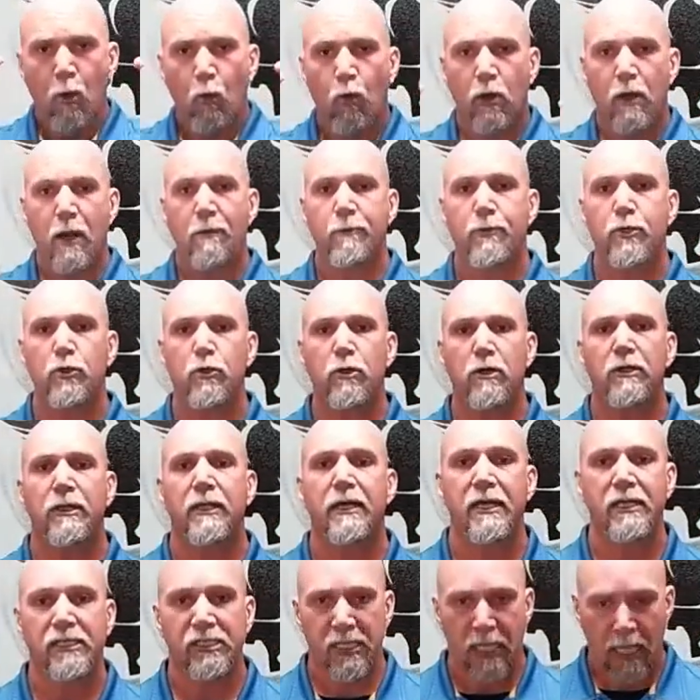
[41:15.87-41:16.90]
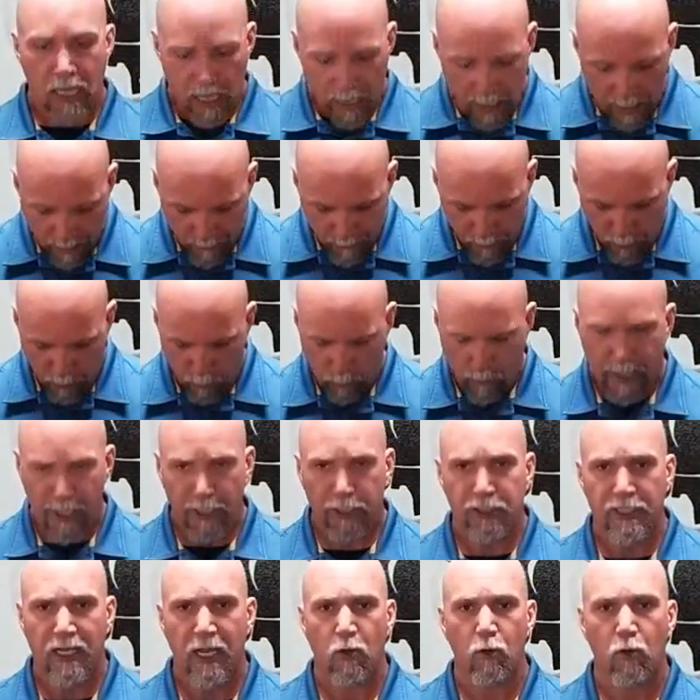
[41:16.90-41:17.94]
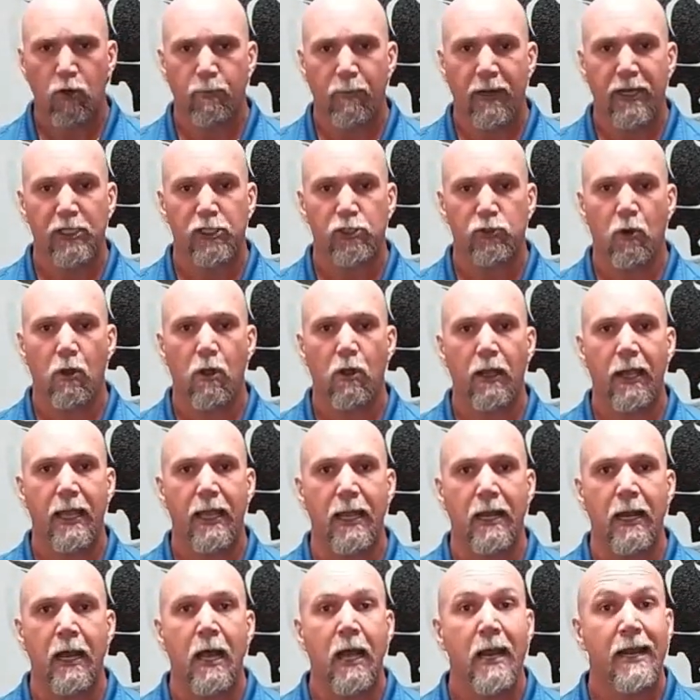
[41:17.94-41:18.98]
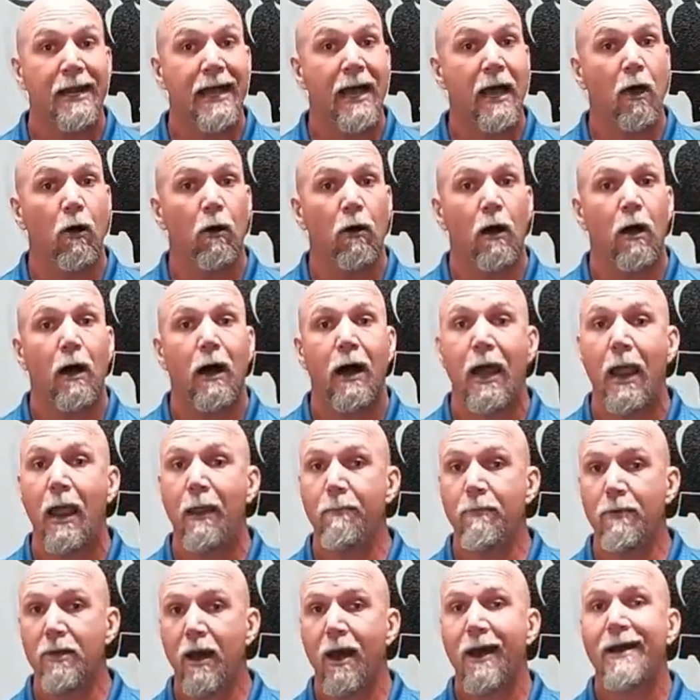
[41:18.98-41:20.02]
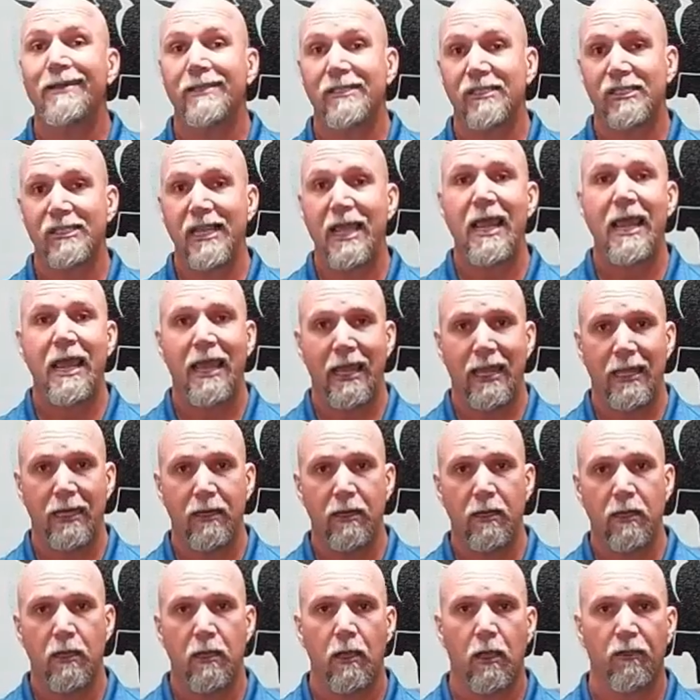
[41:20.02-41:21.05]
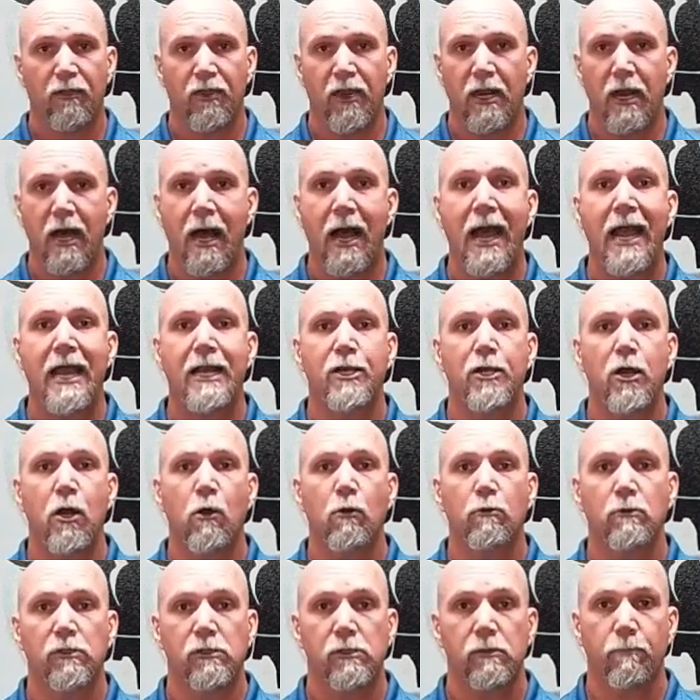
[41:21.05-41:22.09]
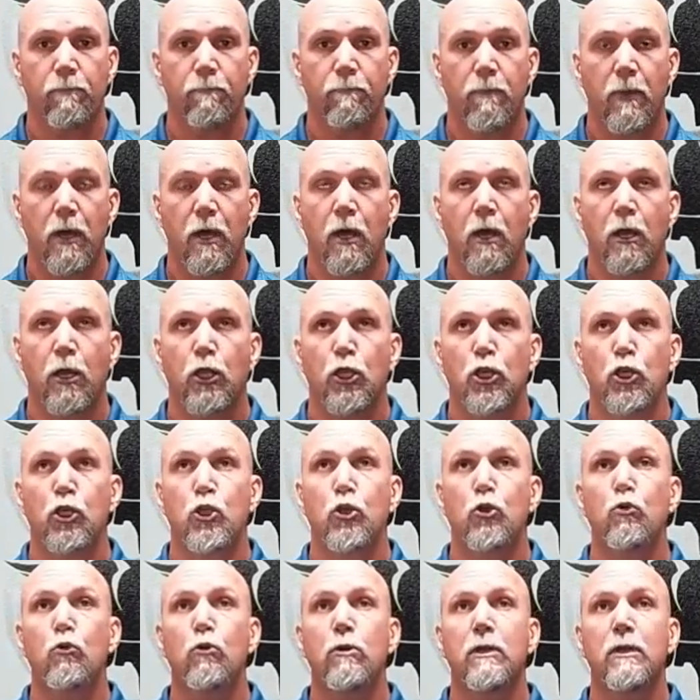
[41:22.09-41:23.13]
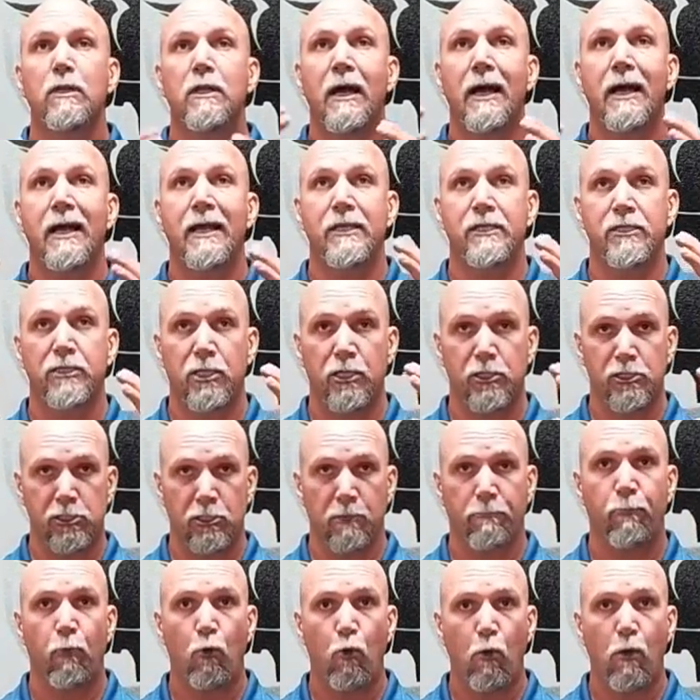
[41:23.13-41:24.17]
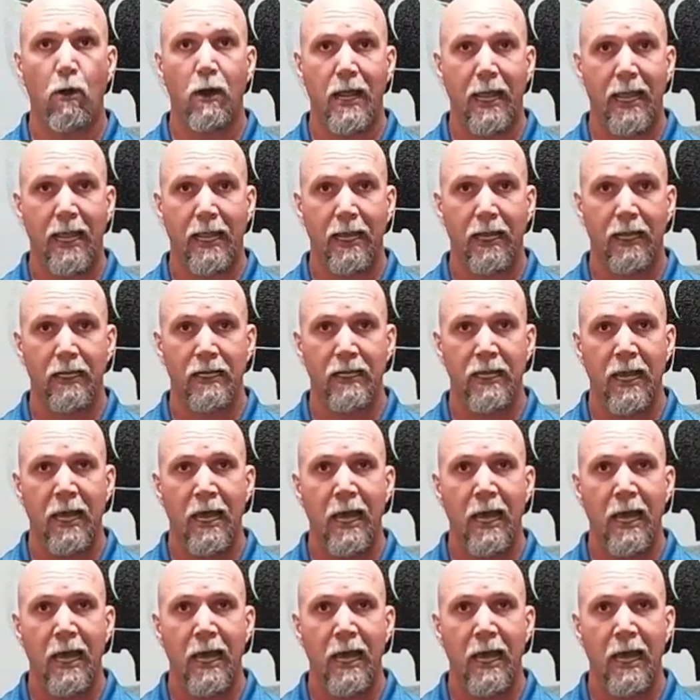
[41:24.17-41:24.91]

when I'm doing this, I'm going to reach down with my strong hand. Now, I'm not saying that I don't utilize the support hand